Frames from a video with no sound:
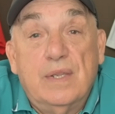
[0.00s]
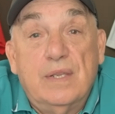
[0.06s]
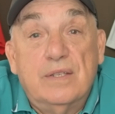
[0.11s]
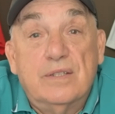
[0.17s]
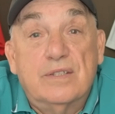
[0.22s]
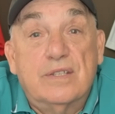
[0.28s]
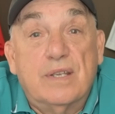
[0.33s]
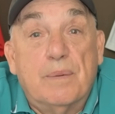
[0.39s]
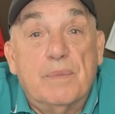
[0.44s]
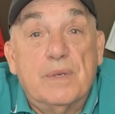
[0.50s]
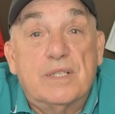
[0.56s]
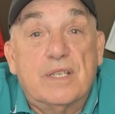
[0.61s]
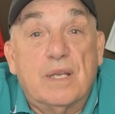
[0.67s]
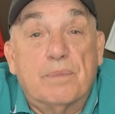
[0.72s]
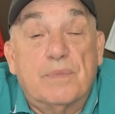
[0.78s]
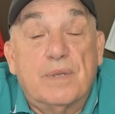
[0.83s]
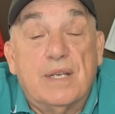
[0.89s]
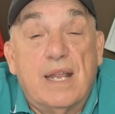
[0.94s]
send me
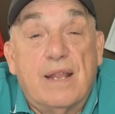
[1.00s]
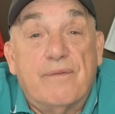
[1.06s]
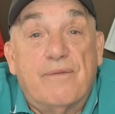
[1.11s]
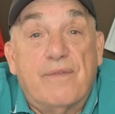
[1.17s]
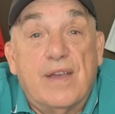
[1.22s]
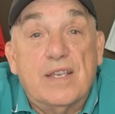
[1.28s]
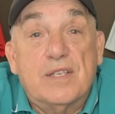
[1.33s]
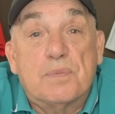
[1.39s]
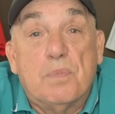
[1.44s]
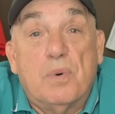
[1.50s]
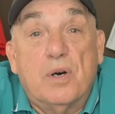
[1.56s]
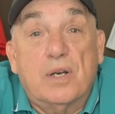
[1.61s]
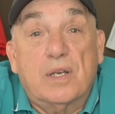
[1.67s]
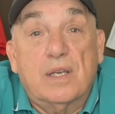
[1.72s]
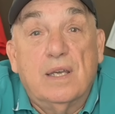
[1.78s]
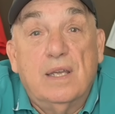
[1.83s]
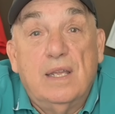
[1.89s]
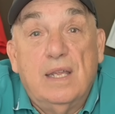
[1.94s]
something on
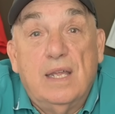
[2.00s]
Facebook.